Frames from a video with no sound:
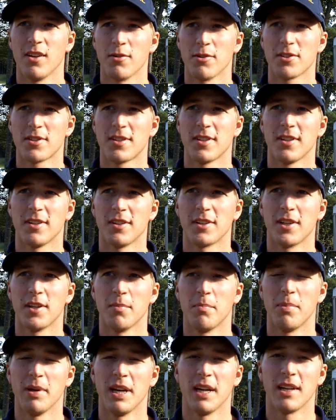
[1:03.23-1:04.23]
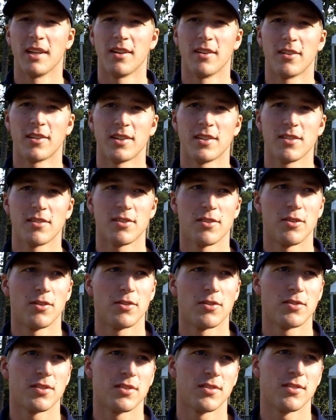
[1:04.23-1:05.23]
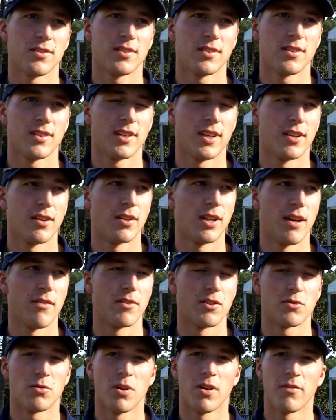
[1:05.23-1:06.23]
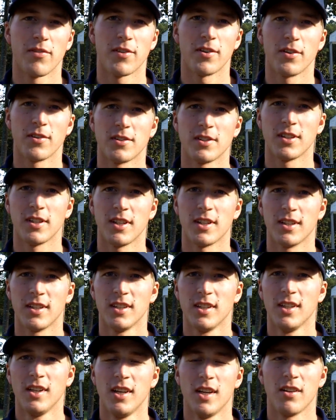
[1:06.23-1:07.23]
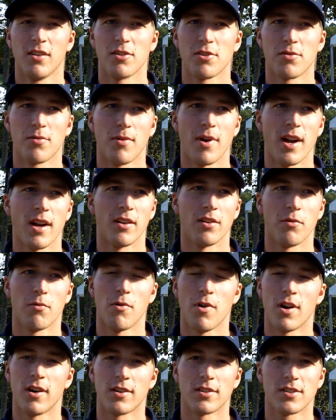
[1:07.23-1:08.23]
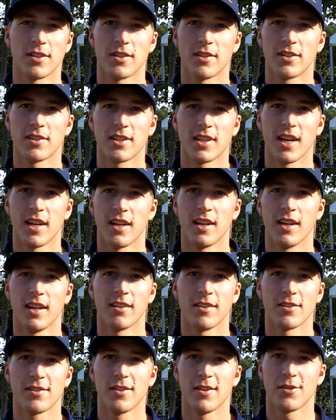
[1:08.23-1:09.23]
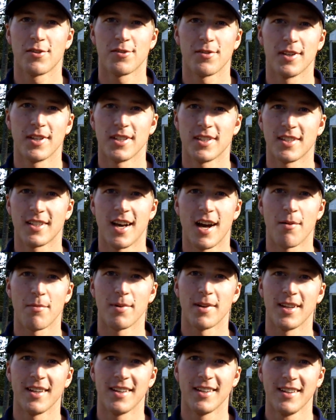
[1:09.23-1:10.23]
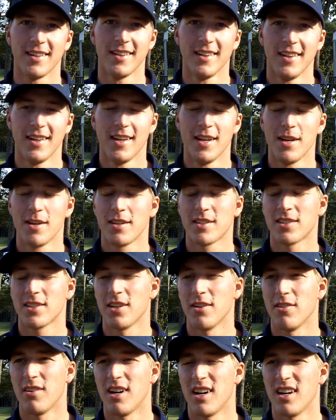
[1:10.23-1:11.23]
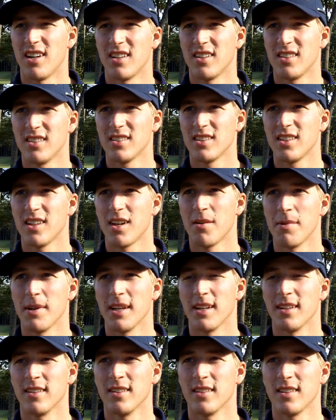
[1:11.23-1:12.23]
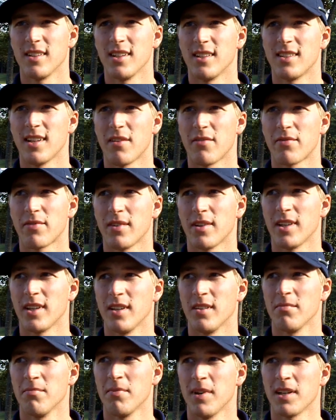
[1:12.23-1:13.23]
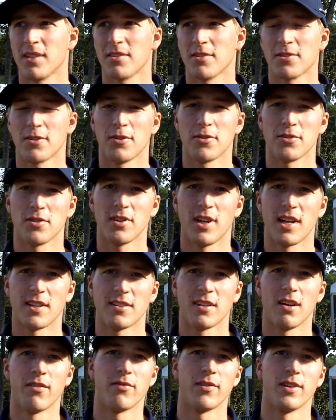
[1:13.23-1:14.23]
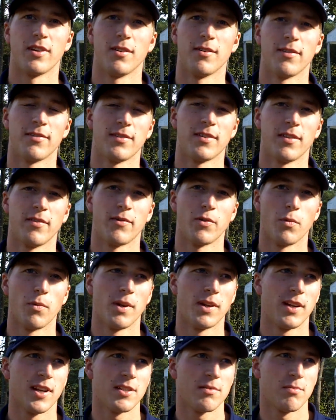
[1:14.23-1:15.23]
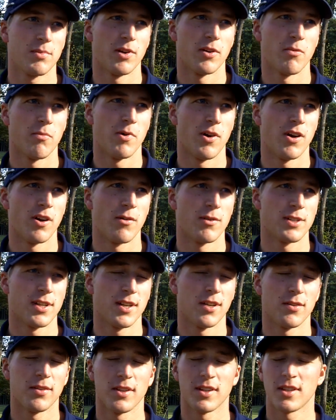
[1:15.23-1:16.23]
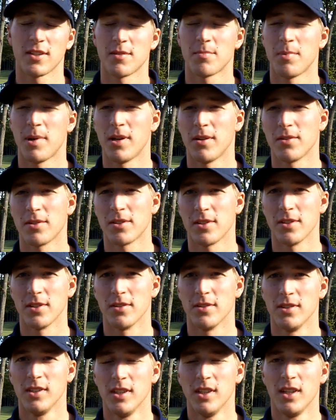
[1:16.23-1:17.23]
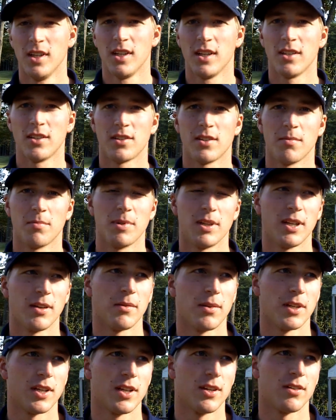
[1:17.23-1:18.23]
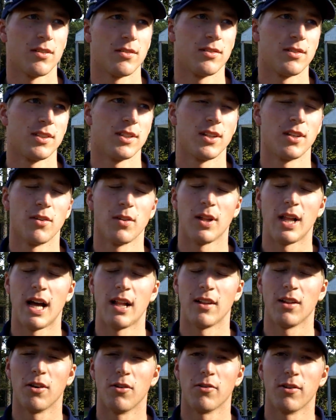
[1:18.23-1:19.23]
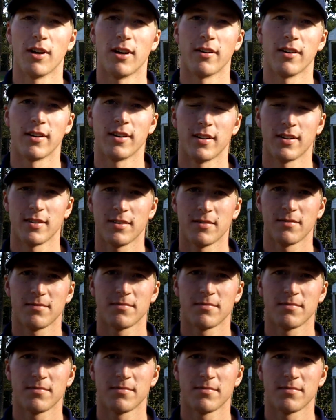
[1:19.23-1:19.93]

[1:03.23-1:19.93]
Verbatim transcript: there was still a good bit. You know, because those holes, you know, 11, 12, 13, those are right on the water, so you're just getting hit. There's no trees stopping it. Mm -hmm. So. Uh, I mean, it definitely makes those holes a lot tougher. You know, if, if the wind doesn't blow tomorrow, which I don't think it's supposed to, you should be able to go, you know, a lot lower out here.